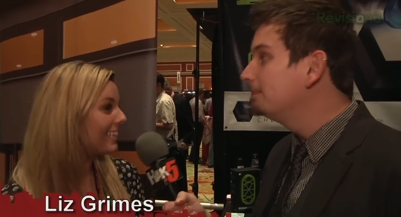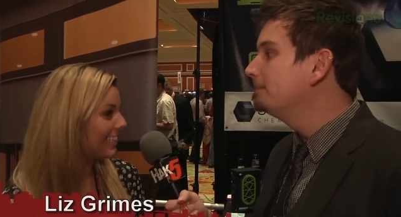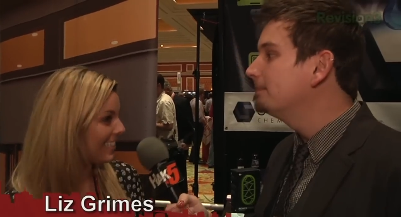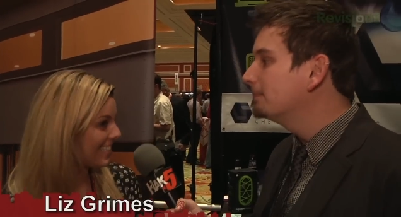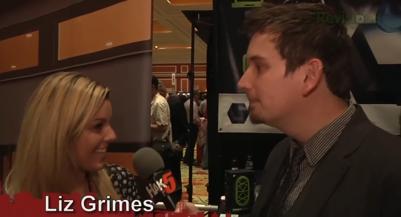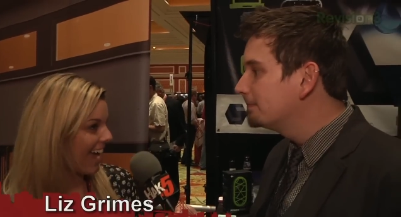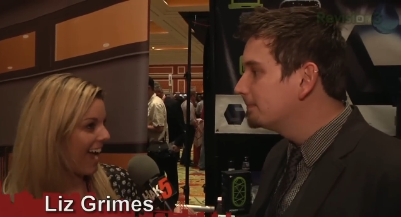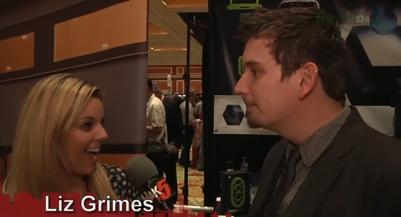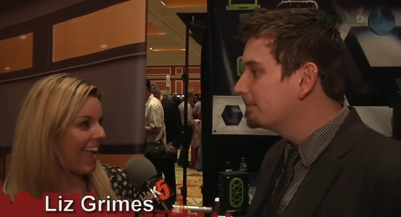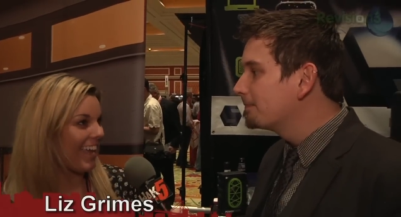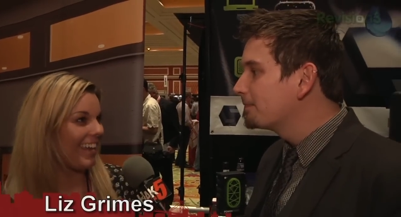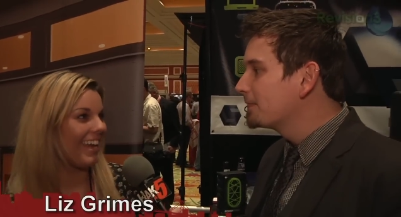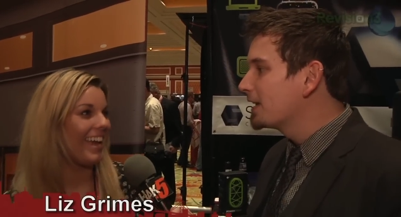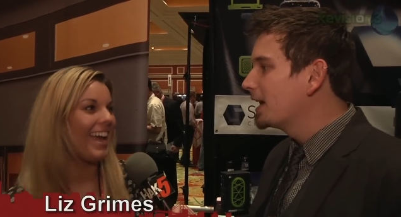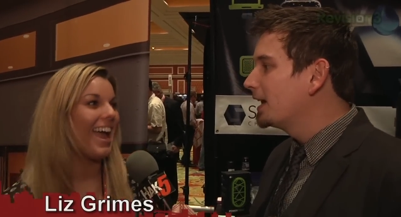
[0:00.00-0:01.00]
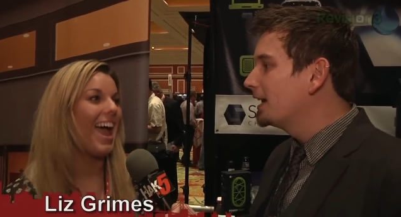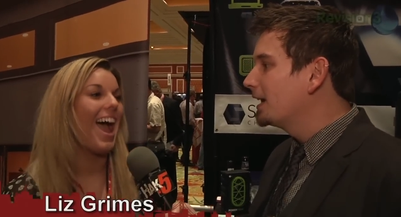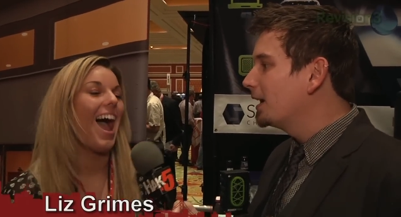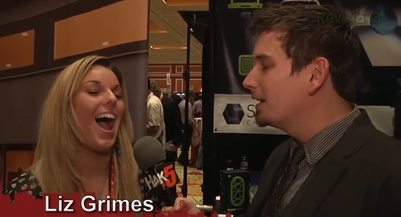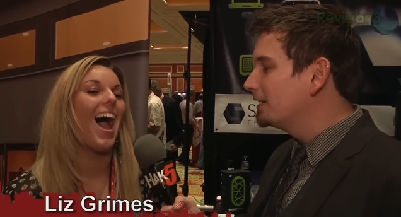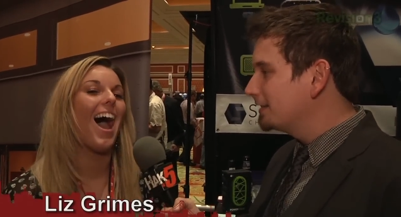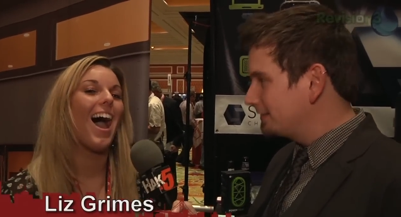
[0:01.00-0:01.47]
Speaker 1: silicide.
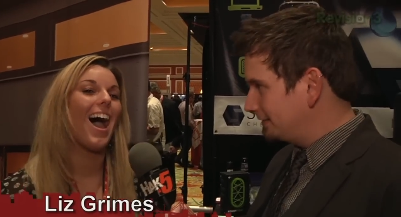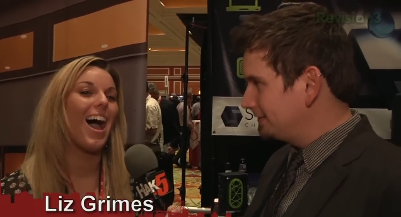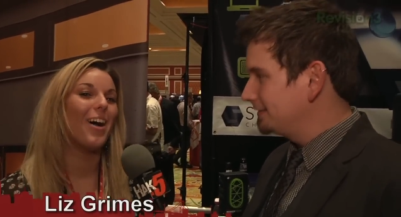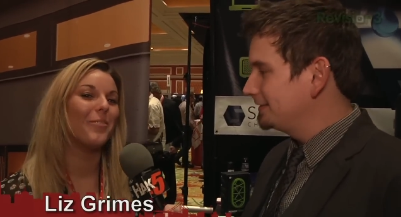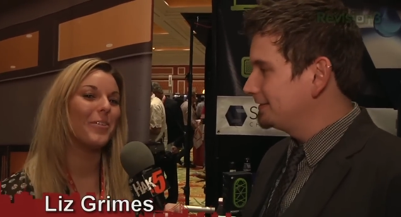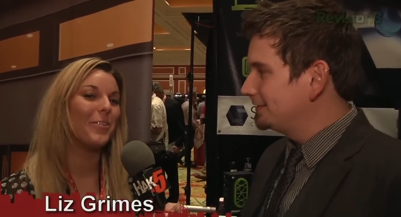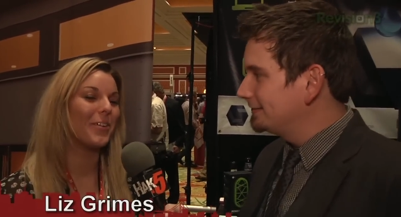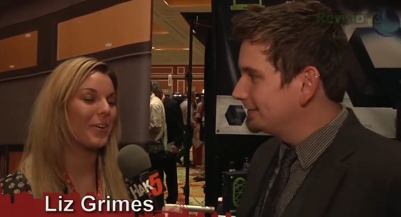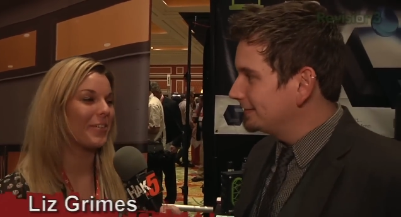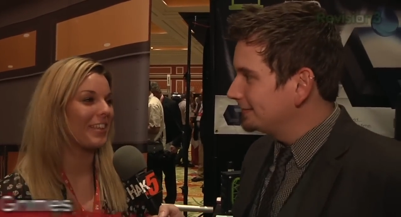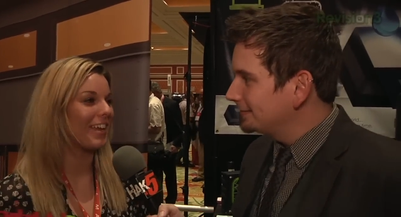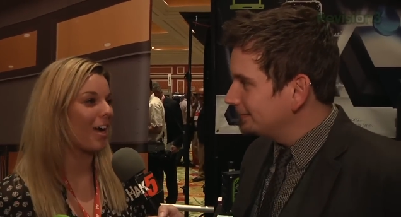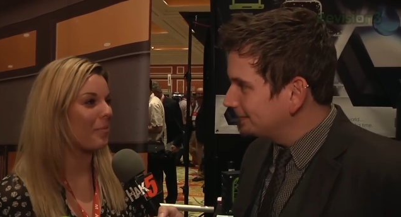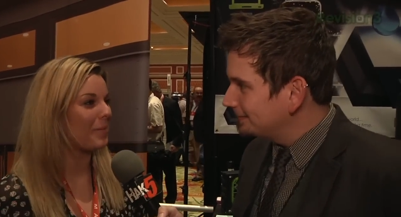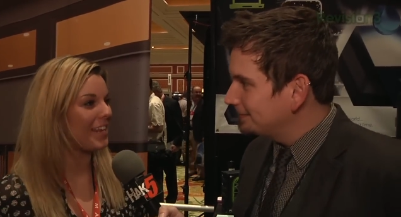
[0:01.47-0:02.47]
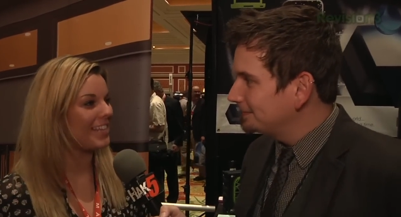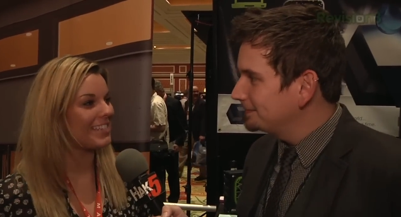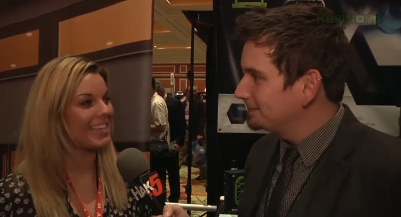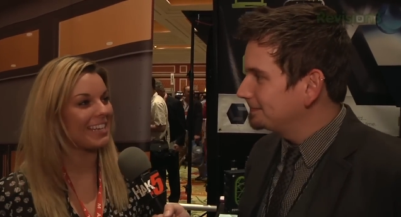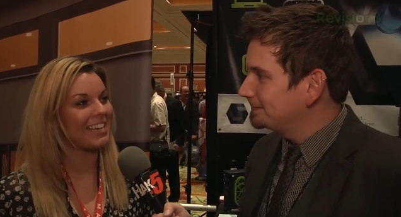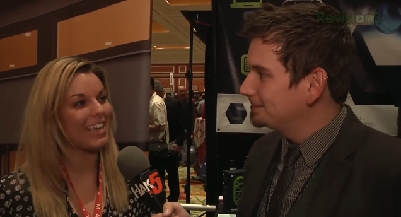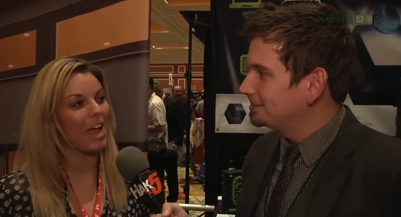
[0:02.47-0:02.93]
Uh, we work with a company,
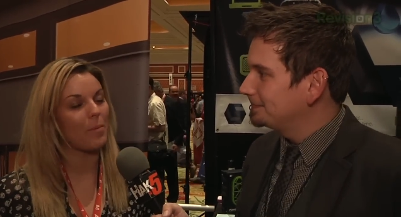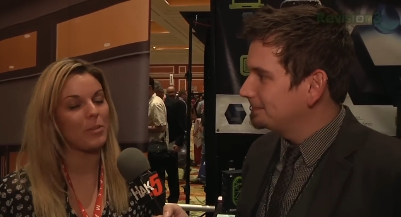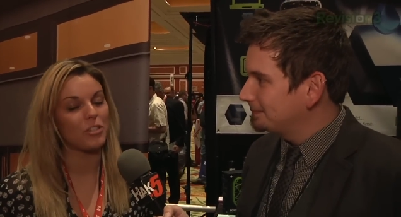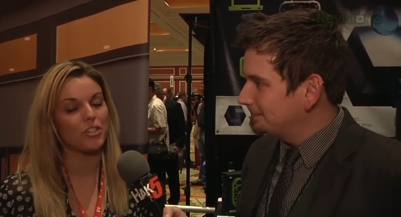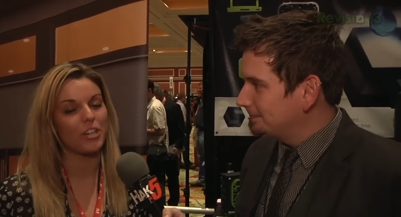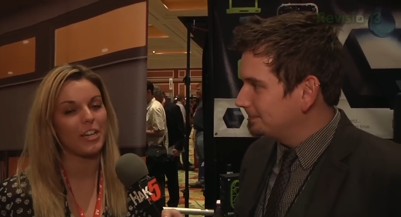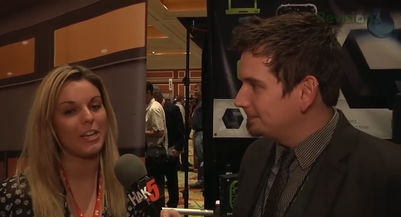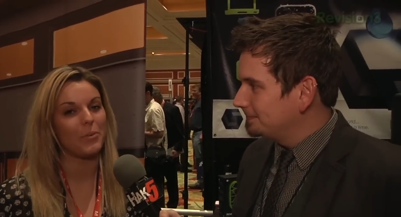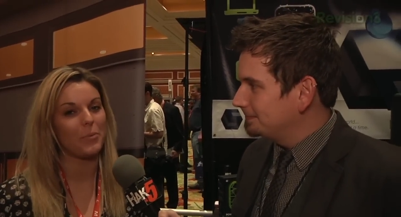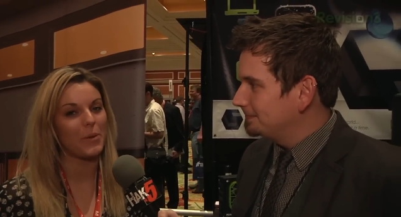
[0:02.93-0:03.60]
SiGNa Chemistry.